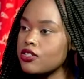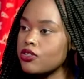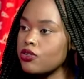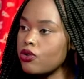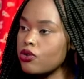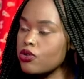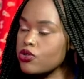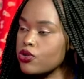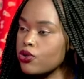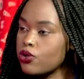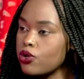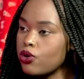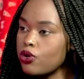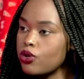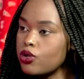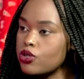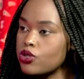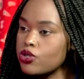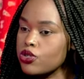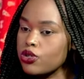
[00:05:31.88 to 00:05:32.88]
it also
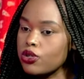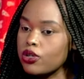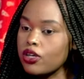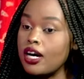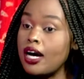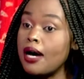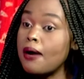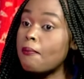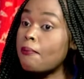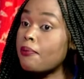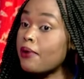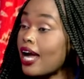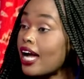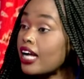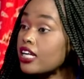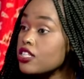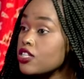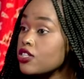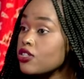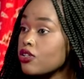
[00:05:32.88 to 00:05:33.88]
go to
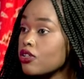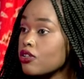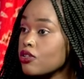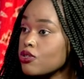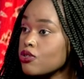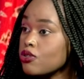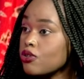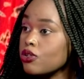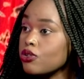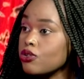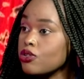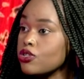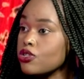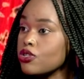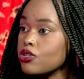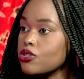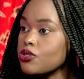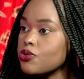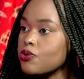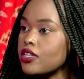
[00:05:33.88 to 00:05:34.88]
practical
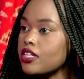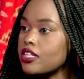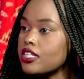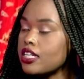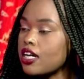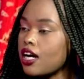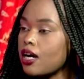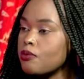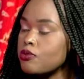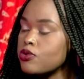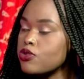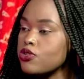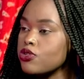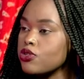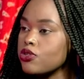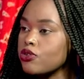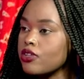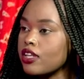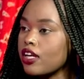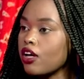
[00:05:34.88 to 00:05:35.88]
solutions when it comes
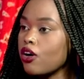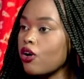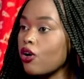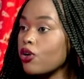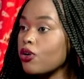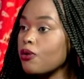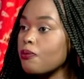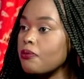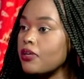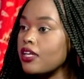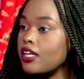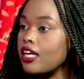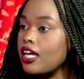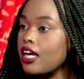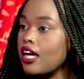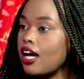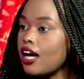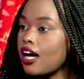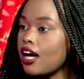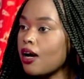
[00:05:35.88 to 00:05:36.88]
to the economy,
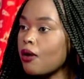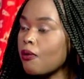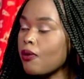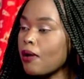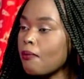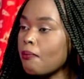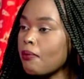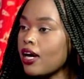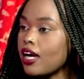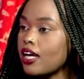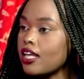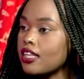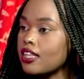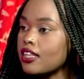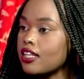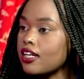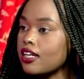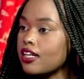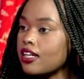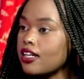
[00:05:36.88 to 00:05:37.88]
uh, whereby
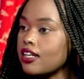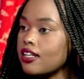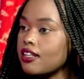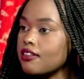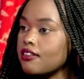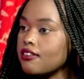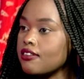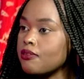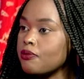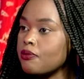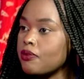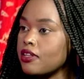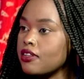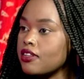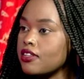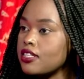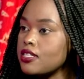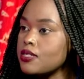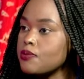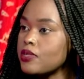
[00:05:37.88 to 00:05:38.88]
the, uh,
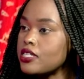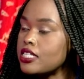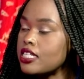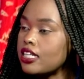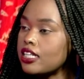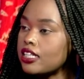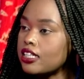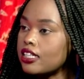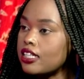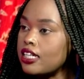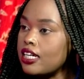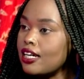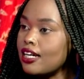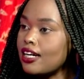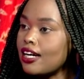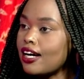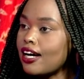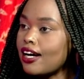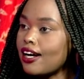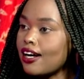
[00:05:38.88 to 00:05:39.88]
when these particular
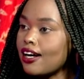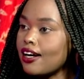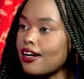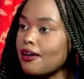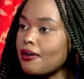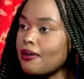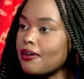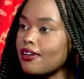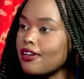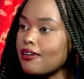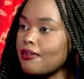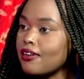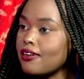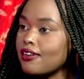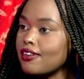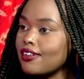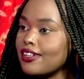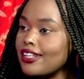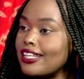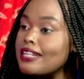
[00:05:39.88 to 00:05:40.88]
uh,
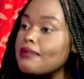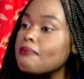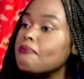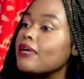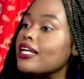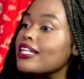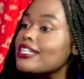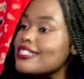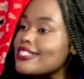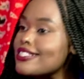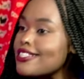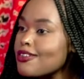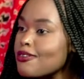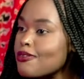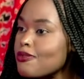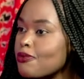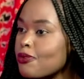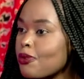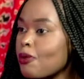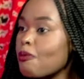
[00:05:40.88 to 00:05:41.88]
inmates
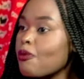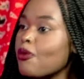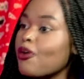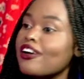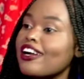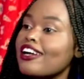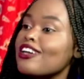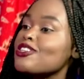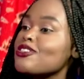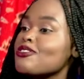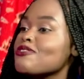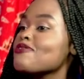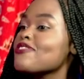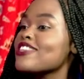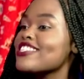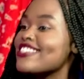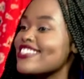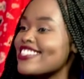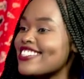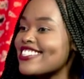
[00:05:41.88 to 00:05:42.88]
from correction
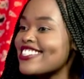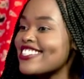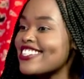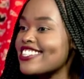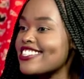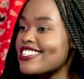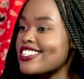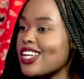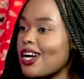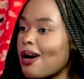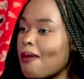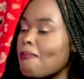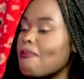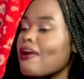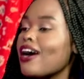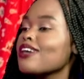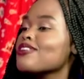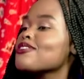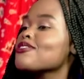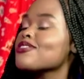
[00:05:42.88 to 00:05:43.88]
facilities uh -huh. come
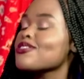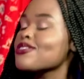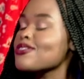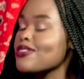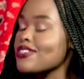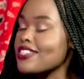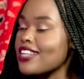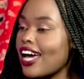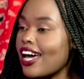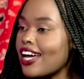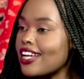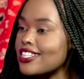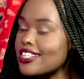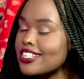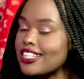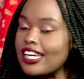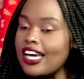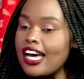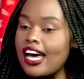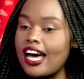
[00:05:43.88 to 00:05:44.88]
back to the
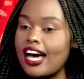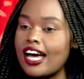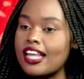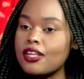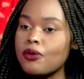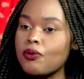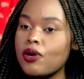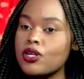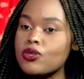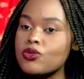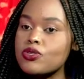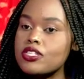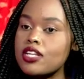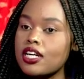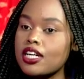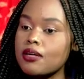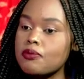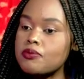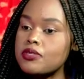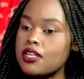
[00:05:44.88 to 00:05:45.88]
society and they want to
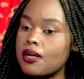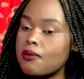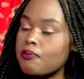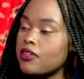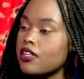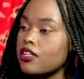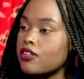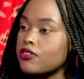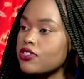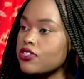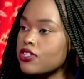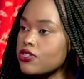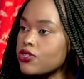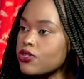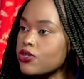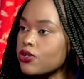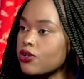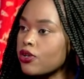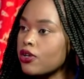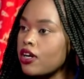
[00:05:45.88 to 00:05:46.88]
start up something
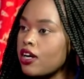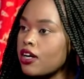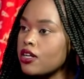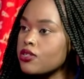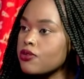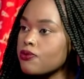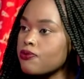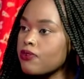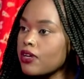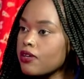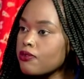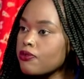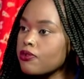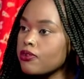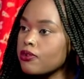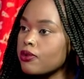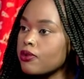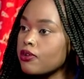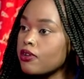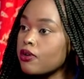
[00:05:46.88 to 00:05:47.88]
just to, to fend
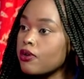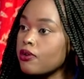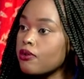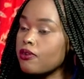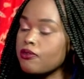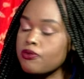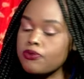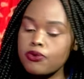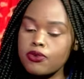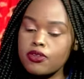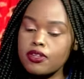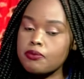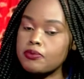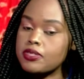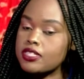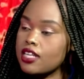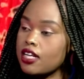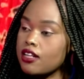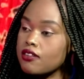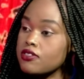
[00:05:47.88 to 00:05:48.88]
for for
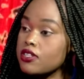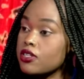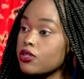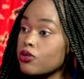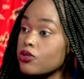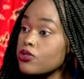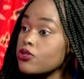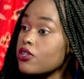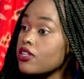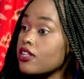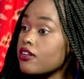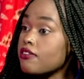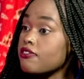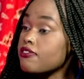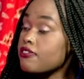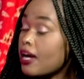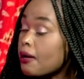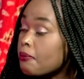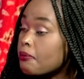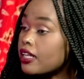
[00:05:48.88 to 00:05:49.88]
themselves and also their
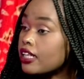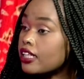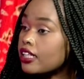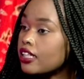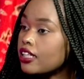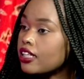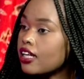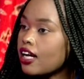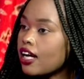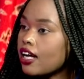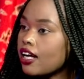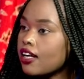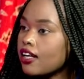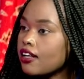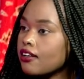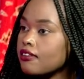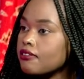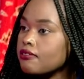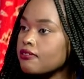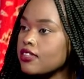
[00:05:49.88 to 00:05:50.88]
family.
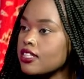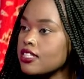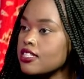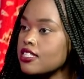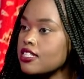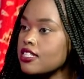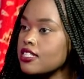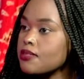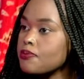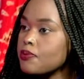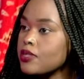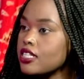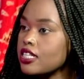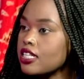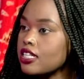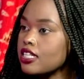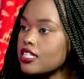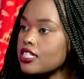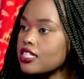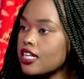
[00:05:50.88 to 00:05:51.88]
Uh, does this
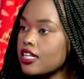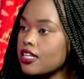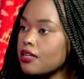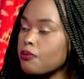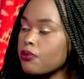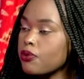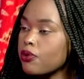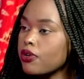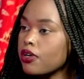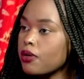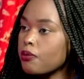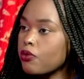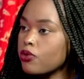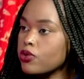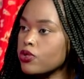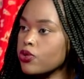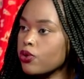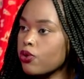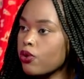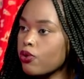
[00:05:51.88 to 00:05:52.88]
particular training program
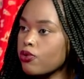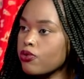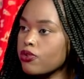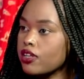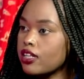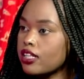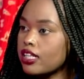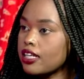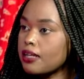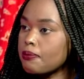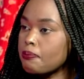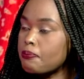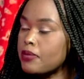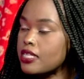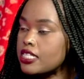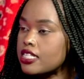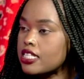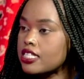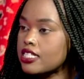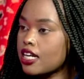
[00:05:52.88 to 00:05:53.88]
also offer like mm.
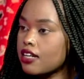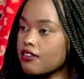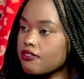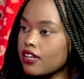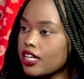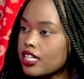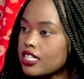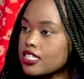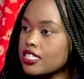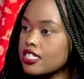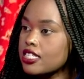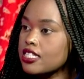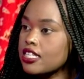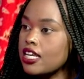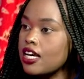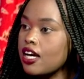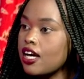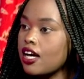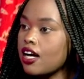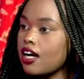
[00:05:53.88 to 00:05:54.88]
business advices
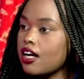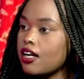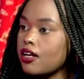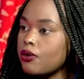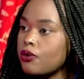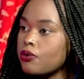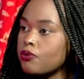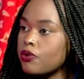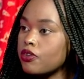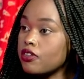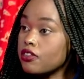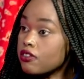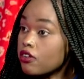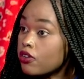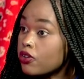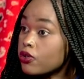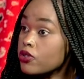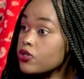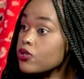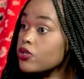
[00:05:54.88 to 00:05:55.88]
uh, and,
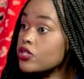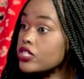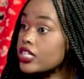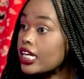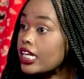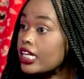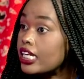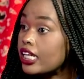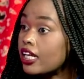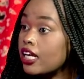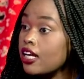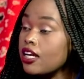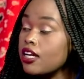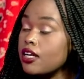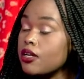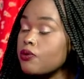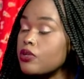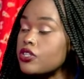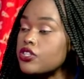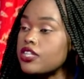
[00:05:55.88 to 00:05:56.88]
and, also training
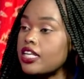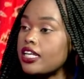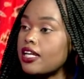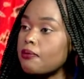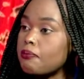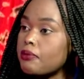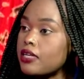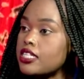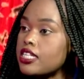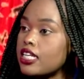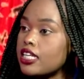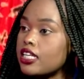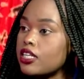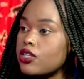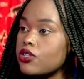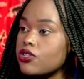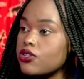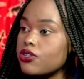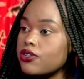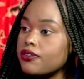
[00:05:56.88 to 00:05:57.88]
mm. in which they can partake
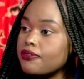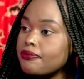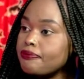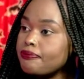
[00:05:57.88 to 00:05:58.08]
into?